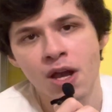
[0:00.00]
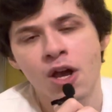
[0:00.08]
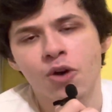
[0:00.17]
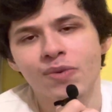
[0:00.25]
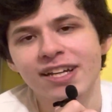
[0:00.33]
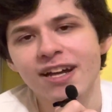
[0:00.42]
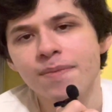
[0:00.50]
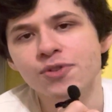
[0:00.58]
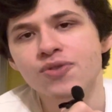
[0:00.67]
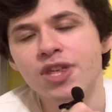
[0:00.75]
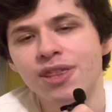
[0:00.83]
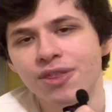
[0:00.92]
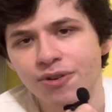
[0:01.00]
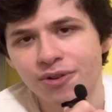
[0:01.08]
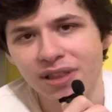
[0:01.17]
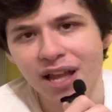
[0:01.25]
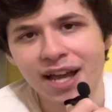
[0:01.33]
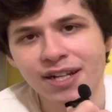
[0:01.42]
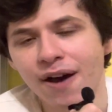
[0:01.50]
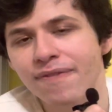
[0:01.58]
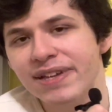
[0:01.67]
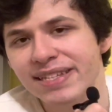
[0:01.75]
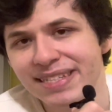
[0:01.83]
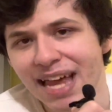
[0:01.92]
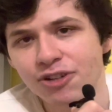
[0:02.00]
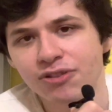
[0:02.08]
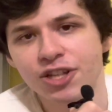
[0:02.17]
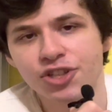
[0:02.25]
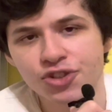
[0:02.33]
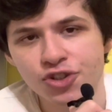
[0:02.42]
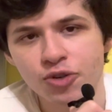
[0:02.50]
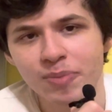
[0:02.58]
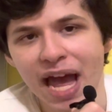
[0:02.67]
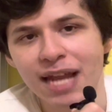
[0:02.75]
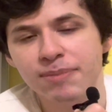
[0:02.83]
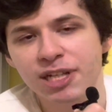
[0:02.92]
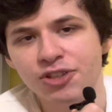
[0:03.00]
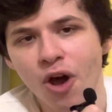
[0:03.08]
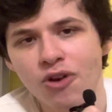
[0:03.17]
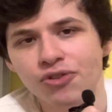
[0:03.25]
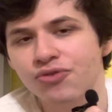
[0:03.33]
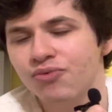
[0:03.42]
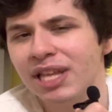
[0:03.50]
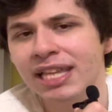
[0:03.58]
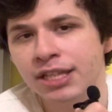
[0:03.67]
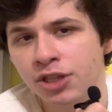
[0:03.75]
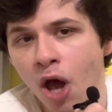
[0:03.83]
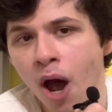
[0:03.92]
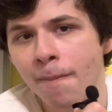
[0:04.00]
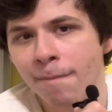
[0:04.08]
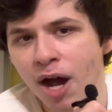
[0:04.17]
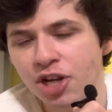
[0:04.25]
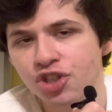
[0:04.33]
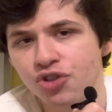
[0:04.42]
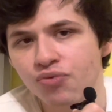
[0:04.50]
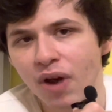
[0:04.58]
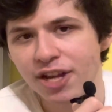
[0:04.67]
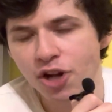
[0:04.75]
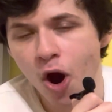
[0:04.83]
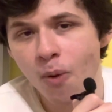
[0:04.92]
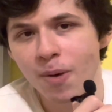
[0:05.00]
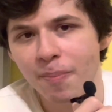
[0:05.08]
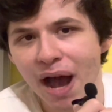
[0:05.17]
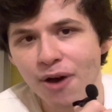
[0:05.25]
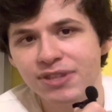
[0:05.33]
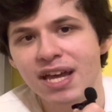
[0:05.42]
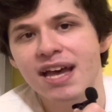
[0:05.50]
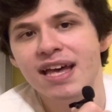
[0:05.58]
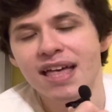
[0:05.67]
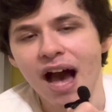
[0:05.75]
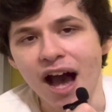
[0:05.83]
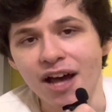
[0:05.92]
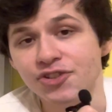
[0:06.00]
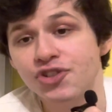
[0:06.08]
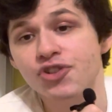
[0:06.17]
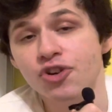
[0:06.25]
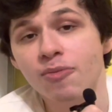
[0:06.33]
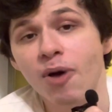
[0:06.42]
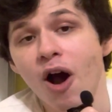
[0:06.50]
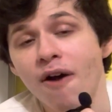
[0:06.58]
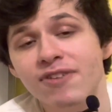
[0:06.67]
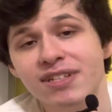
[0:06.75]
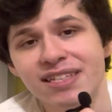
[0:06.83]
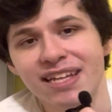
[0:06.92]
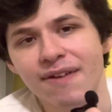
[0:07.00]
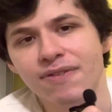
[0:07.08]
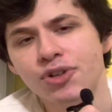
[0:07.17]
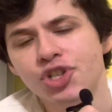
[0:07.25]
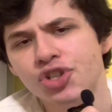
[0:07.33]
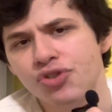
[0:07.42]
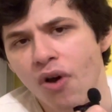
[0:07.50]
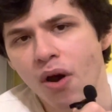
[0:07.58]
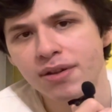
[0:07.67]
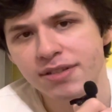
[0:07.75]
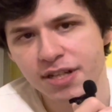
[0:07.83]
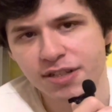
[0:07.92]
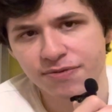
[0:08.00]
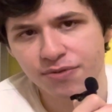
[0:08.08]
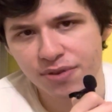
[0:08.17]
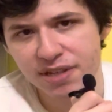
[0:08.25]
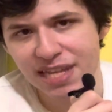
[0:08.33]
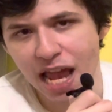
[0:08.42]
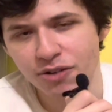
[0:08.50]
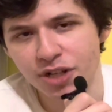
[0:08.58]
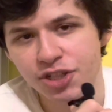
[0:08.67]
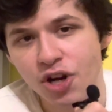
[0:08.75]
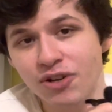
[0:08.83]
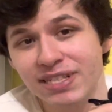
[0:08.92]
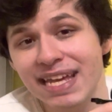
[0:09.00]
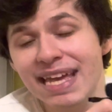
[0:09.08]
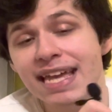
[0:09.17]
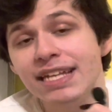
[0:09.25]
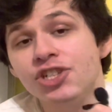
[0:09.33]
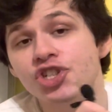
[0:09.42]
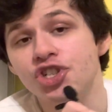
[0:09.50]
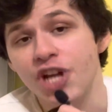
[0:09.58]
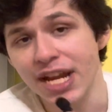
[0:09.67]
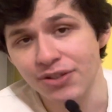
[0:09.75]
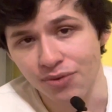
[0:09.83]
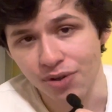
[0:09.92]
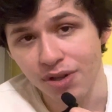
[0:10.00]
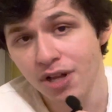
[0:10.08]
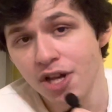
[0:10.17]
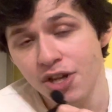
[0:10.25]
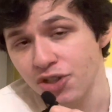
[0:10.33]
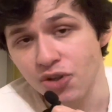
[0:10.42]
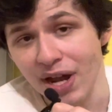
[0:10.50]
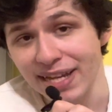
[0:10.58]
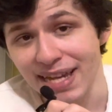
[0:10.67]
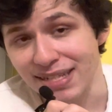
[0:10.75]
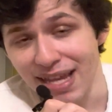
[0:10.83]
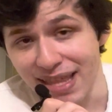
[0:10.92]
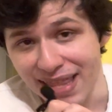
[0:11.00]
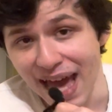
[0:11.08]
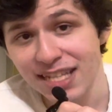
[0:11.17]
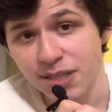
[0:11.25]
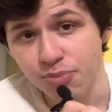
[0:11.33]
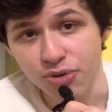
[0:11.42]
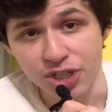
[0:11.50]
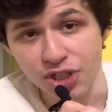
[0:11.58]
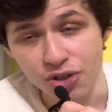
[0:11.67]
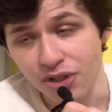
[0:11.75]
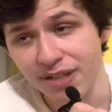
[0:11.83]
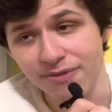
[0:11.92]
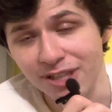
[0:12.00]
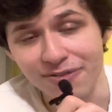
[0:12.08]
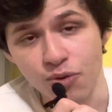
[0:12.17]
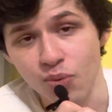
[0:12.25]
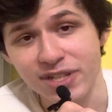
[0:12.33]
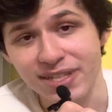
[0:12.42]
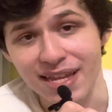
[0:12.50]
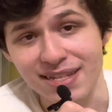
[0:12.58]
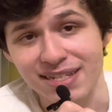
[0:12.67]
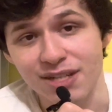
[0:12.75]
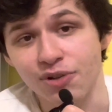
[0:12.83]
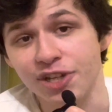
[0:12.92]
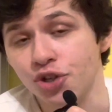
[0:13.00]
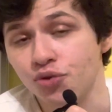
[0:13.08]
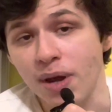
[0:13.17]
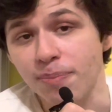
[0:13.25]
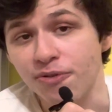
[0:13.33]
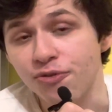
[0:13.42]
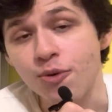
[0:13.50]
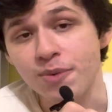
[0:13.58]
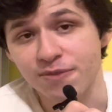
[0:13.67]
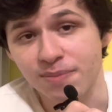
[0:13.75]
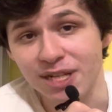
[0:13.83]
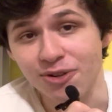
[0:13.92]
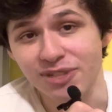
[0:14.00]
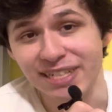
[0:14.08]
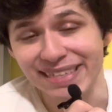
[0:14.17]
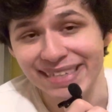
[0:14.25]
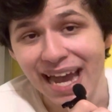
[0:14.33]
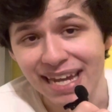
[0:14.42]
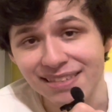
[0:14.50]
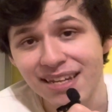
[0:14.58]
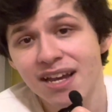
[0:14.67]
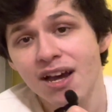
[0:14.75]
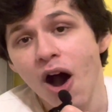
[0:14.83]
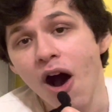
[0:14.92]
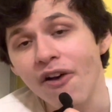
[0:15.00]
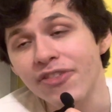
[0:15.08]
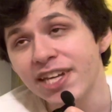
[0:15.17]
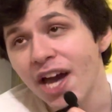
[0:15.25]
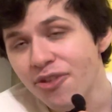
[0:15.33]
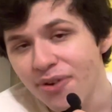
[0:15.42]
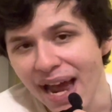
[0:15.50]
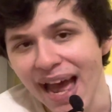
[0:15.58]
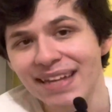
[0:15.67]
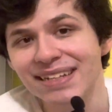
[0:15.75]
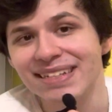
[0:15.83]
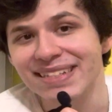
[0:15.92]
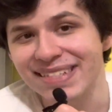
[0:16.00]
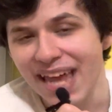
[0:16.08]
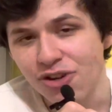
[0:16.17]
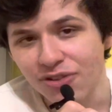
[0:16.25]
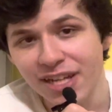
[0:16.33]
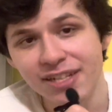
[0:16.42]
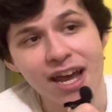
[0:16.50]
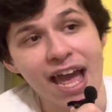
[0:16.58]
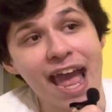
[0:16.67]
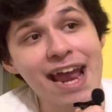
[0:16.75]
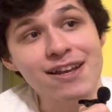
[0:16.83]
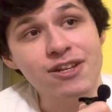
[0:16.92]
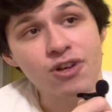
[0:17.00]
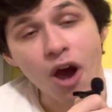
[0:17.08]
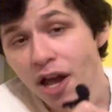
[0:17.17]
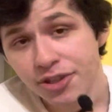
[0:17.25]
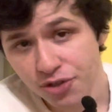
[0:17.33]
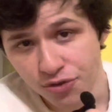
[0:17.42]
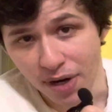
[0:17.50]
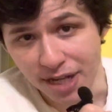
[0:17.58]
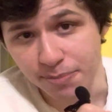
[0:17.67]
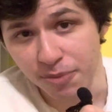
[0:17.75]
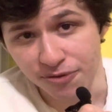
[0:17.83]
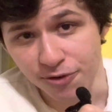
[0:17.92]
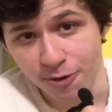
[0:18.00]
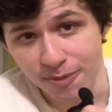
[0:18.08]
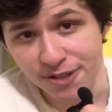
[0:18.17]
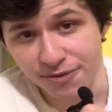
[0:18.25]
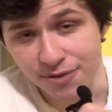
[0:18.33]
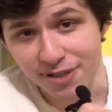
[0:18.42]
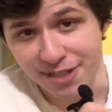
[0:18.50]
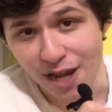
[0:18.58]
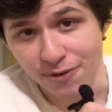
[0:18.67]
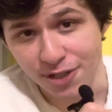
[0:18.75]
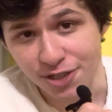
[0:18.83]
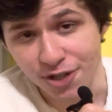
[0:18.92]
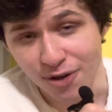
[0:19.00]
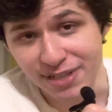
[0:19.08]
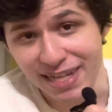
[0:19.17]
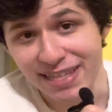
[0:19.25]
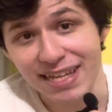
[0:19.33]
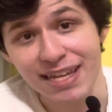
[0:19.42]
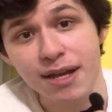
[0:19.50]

When it comes to the third line of Zetterlund, Sturm, and MacDonald, really not much to write home about. Uh, Sturm, obviously, a very strong season for the San Jose Sharks in general, so I guess that's pretty good, even if it wasn't necessarily a great performance from here tonight. On the other hand, Zetterlund, a not great performance for the San Jose Sharks in the